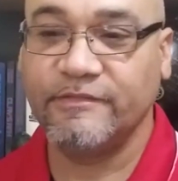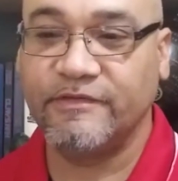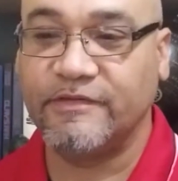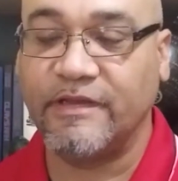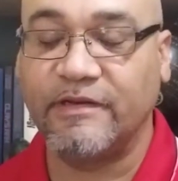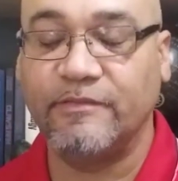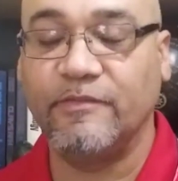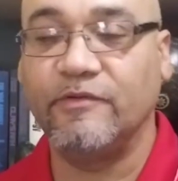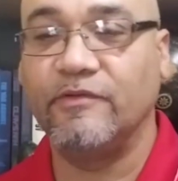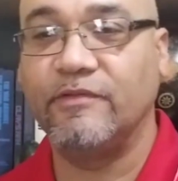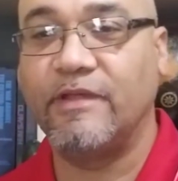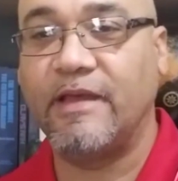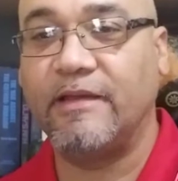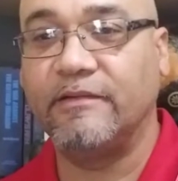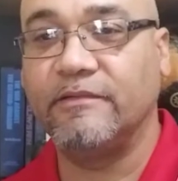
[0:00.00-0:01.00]
tenable
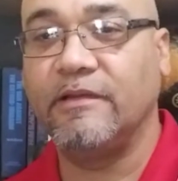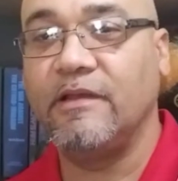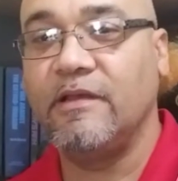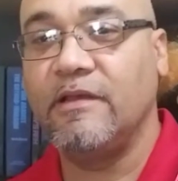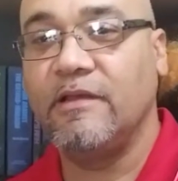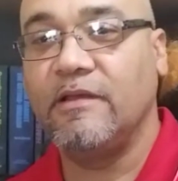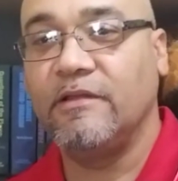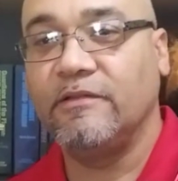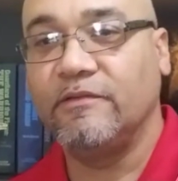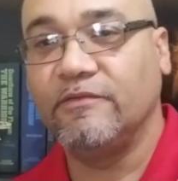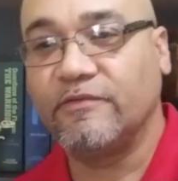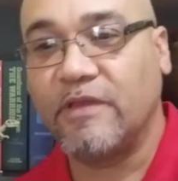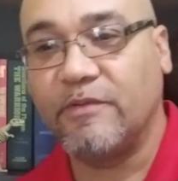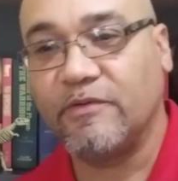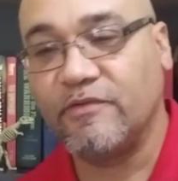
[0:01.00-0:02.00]
that
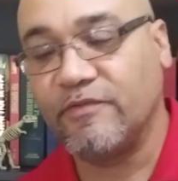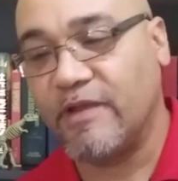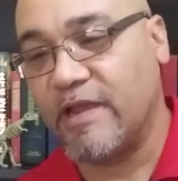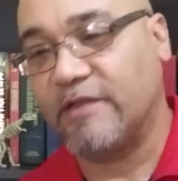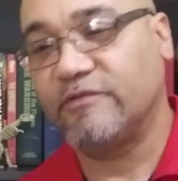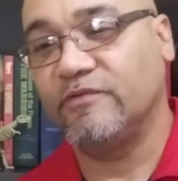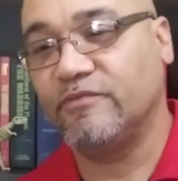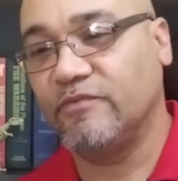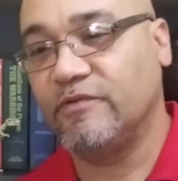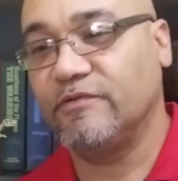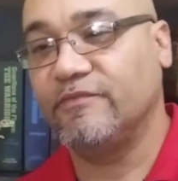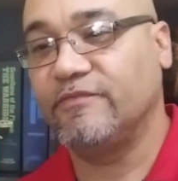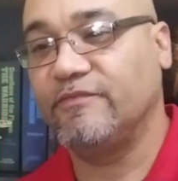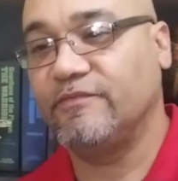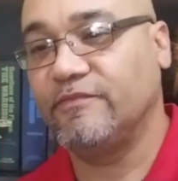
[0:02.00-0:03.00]
those chemical reactions would
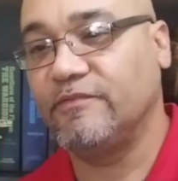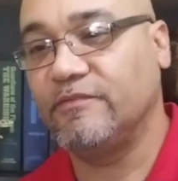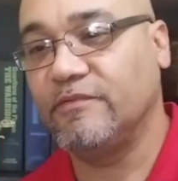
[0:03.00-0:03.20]
have